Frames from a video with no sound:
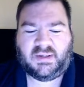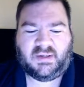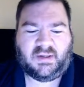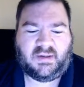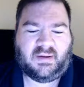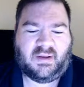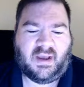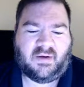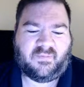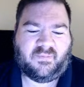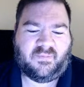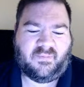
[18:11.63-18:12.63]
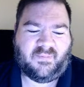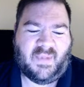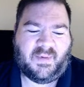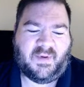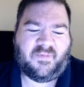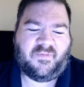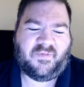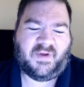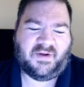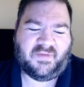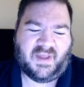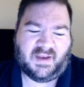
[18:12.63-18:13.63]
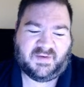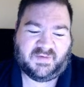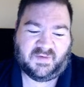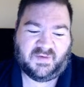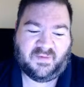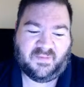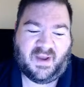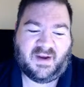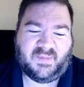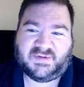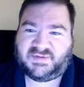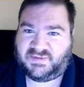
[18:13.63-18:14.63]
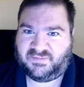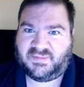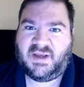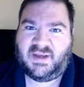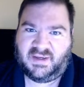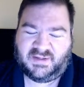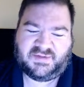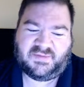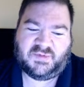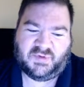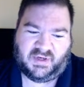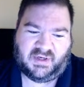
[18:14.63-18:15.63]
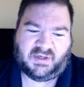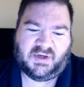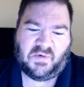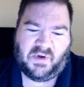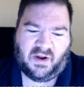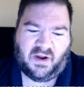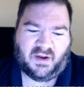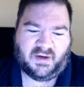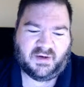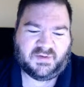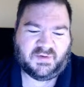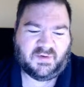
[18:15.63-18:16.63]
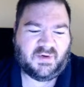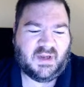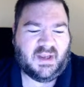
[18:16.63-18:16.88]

You got to maybe figure that too. There might have been some drinking going on here too.